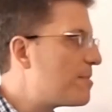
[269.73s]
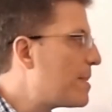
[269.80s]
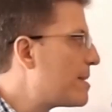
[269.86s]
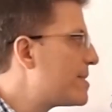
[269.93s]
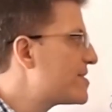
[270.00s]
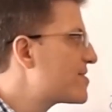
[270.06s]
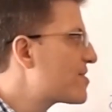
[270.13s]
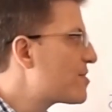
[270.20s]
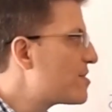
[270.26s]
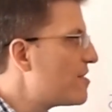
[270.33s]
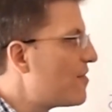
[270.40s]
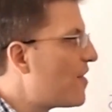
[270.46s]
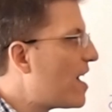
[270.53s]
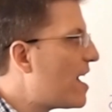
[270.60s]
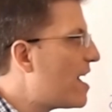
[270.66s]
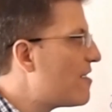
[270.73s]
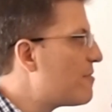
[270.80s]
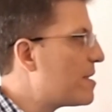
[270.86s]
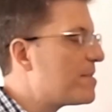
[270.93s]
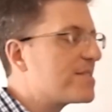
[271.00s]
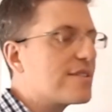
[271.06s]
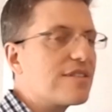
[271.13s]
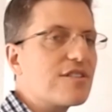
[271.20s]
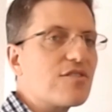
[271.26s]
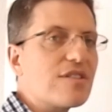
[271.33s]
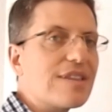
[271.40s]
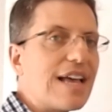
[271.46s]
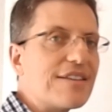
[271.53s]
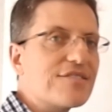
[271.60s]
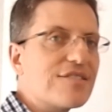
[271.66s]
Maybe it's 35, maybe it's a little
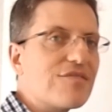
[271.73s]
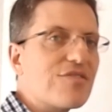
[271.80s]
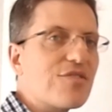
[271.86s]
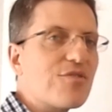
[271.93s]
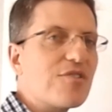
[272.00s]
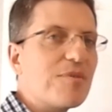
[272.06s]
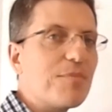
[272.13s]
less than 30.